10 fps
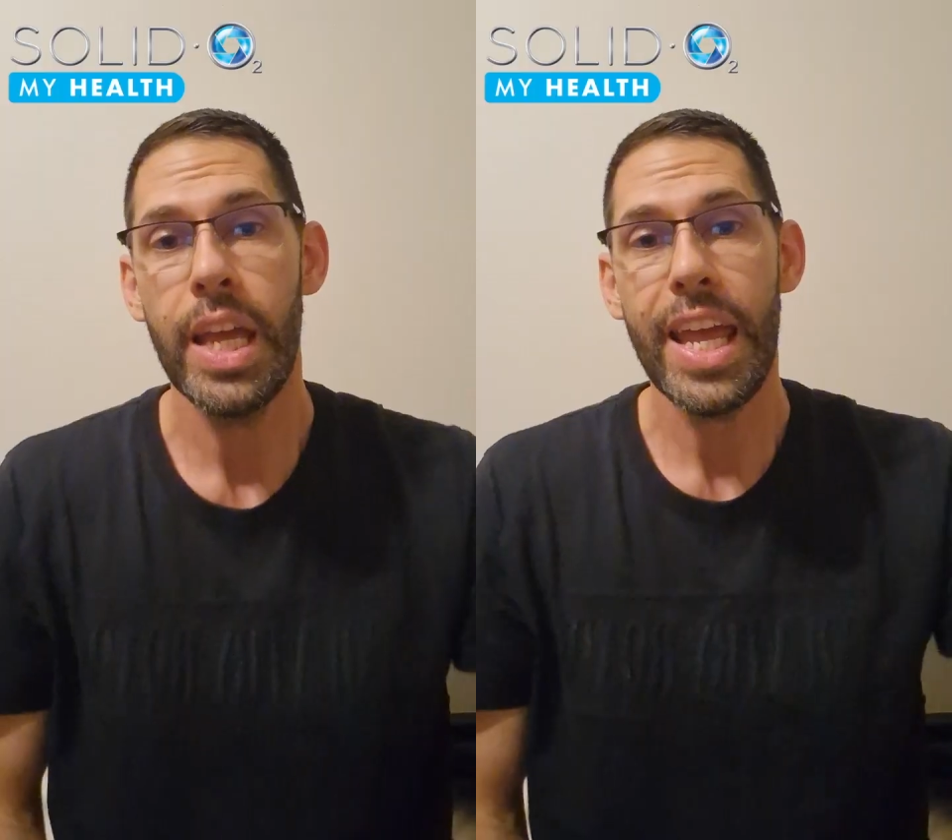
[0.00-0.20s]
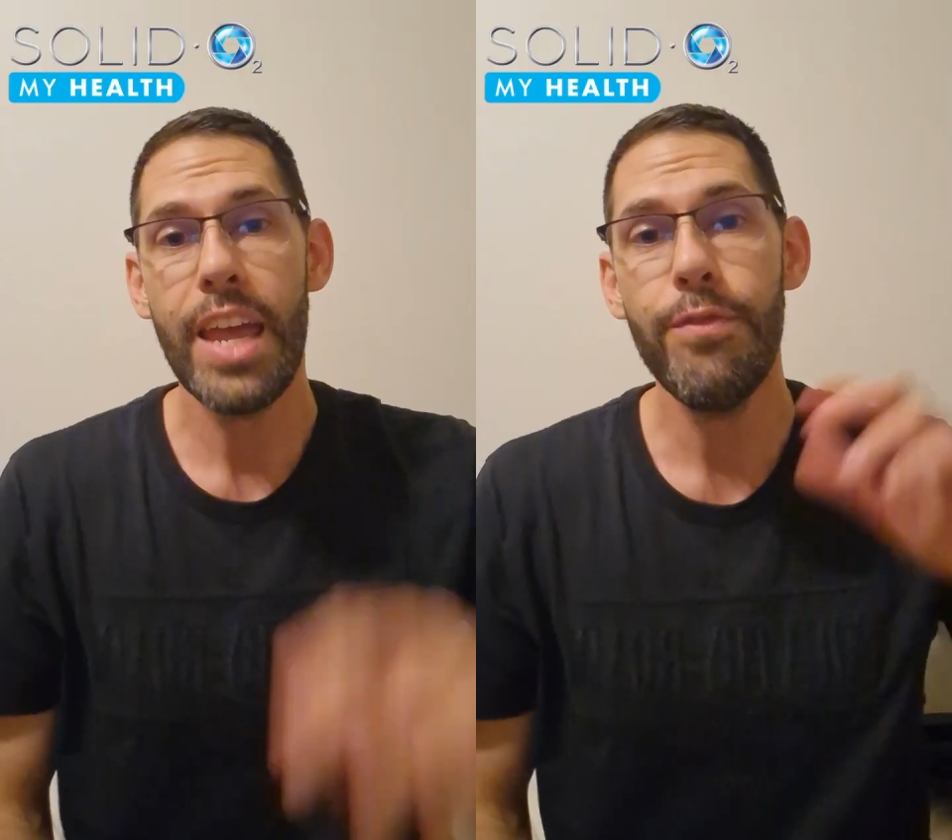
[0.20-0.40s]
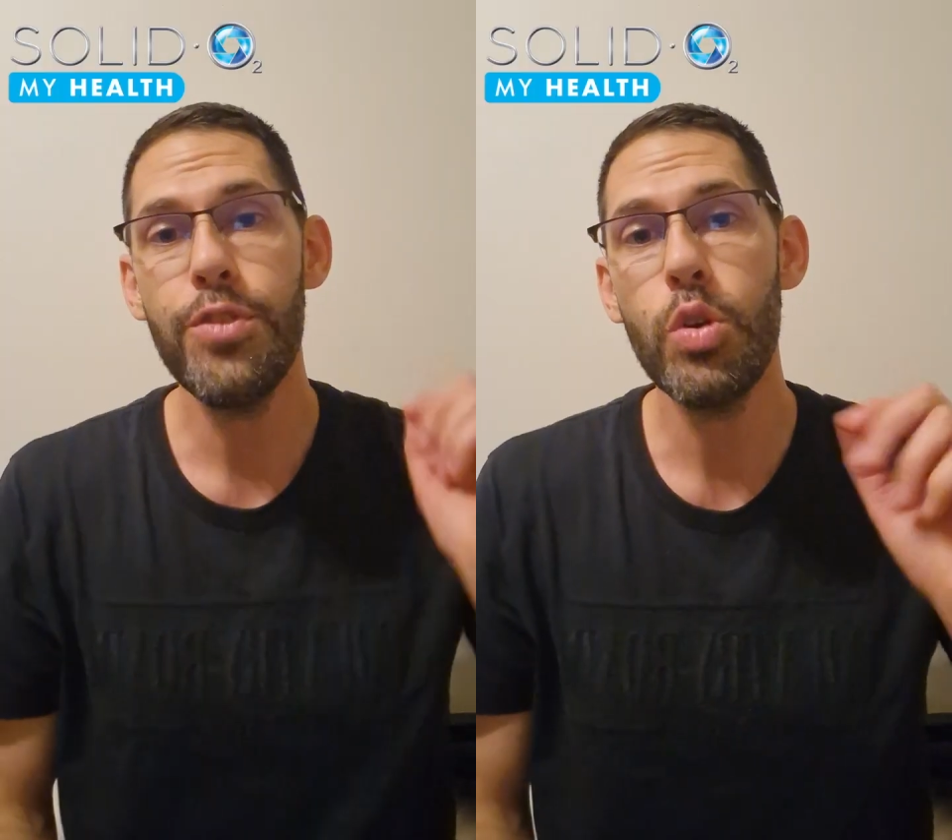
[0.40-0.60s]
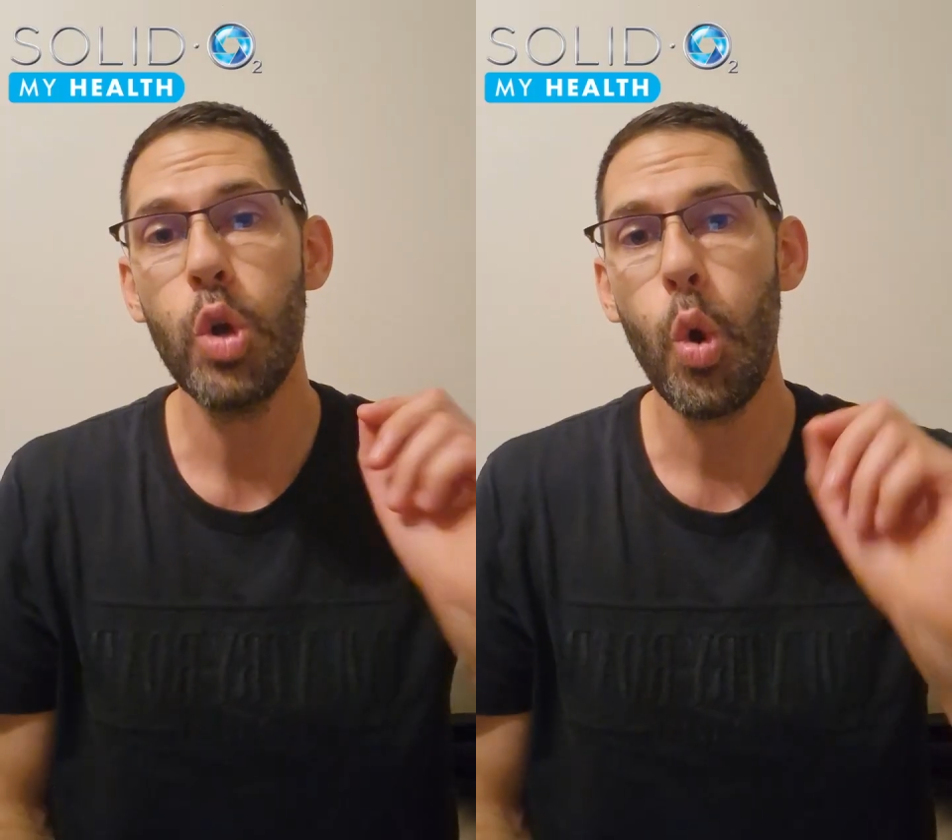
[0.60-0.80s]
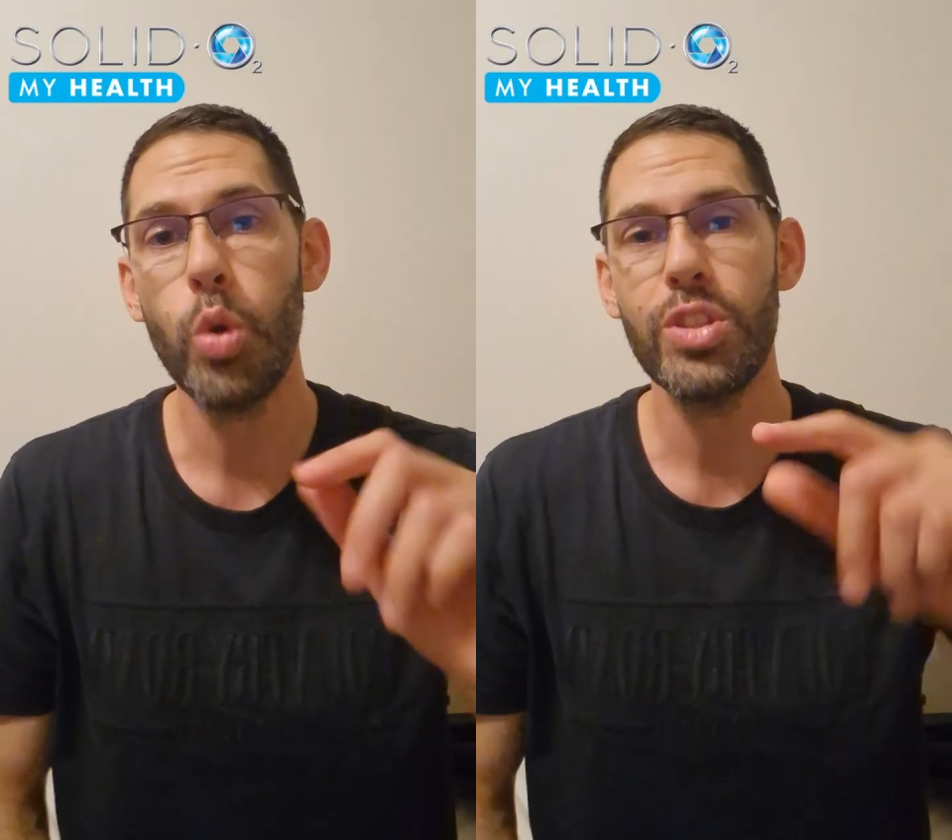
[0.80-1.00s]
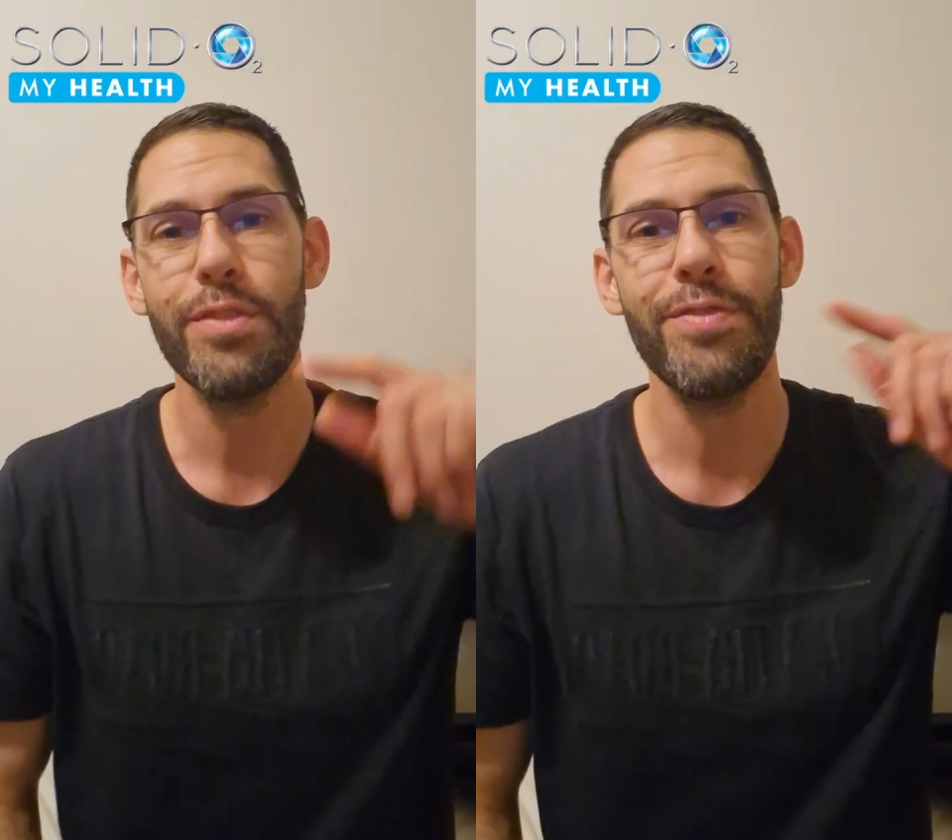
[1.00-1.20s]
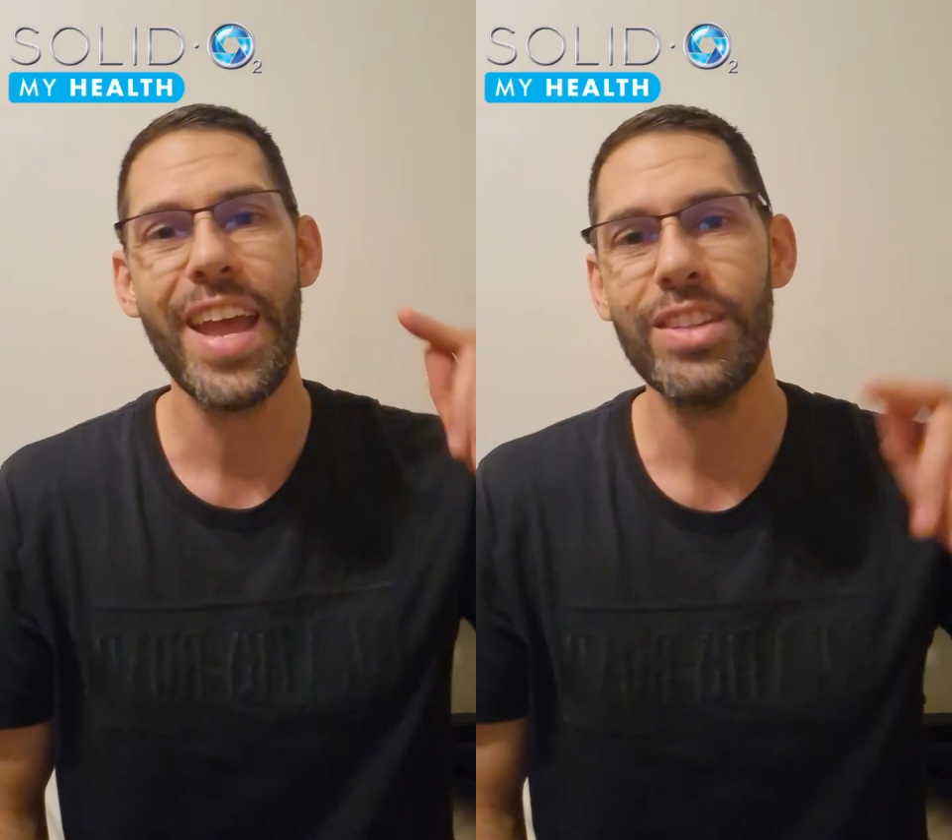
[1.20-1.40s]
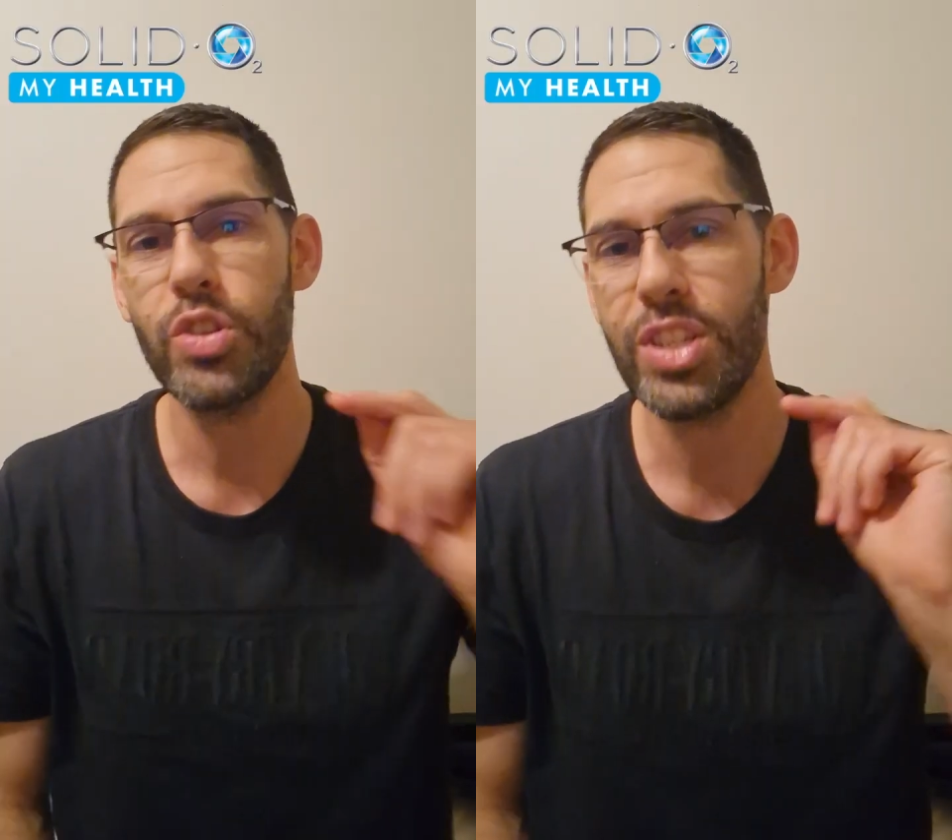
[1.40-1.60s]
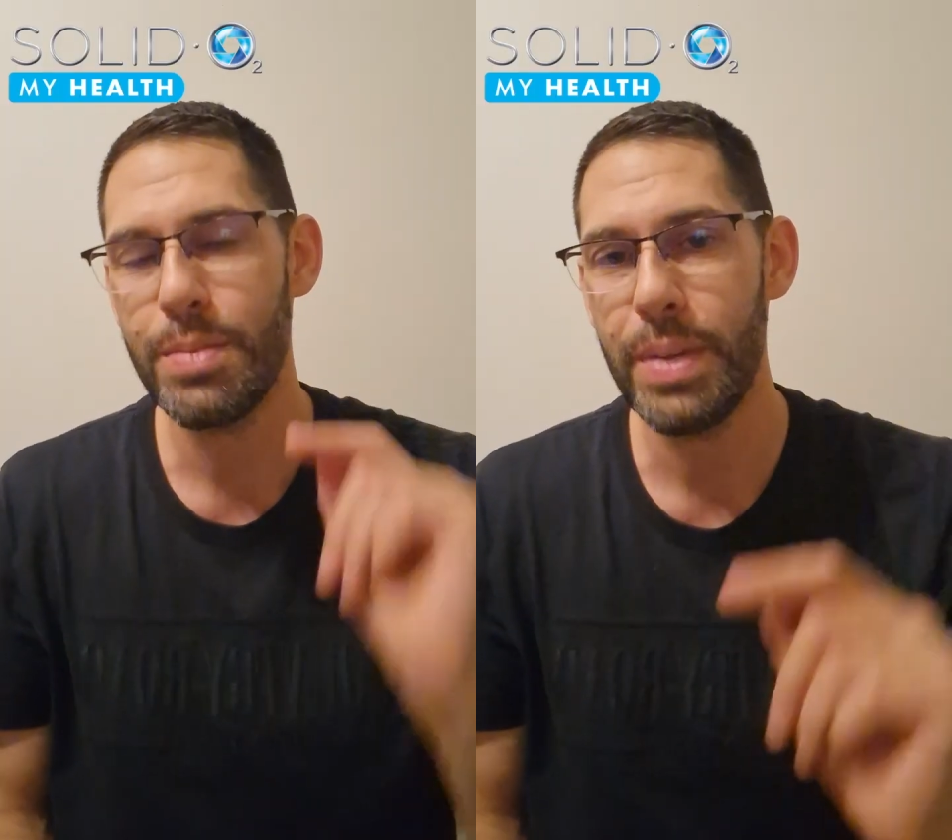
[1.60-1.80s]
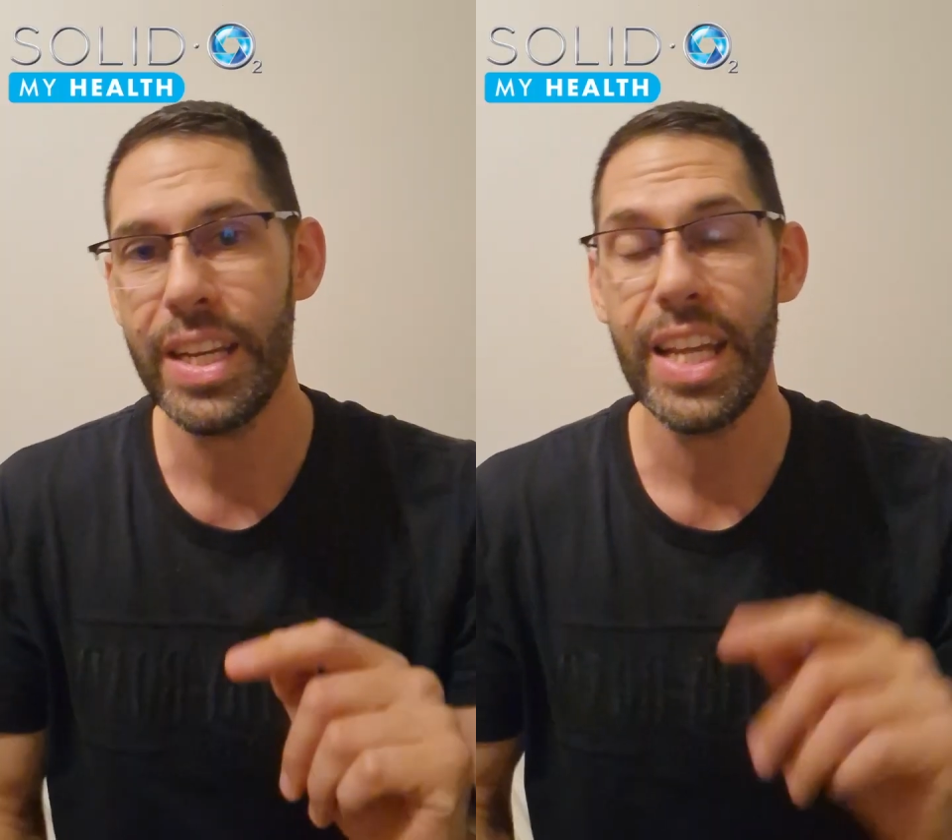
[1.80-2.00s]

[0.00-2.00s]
If you cause the fan to spin,